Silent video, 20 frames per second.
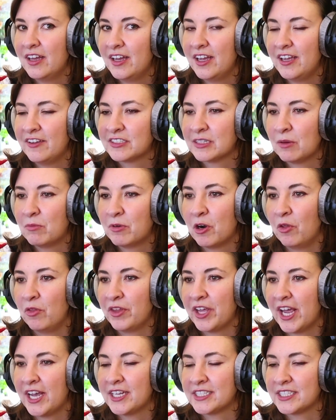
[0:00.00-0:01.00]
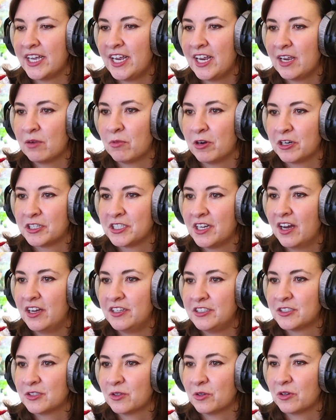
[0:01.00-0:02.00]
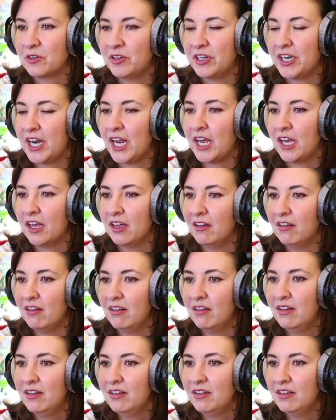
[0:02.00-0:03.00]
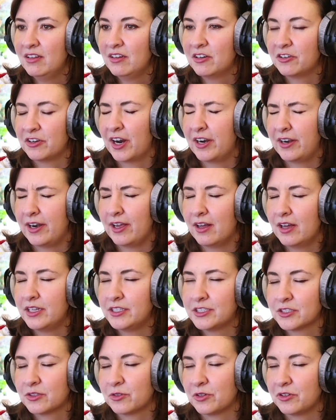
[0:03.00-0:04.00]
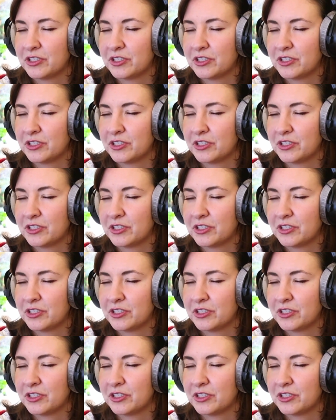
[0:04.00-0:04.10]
if someone only has a hammer to unscrew a nail, or not nail, unscrew a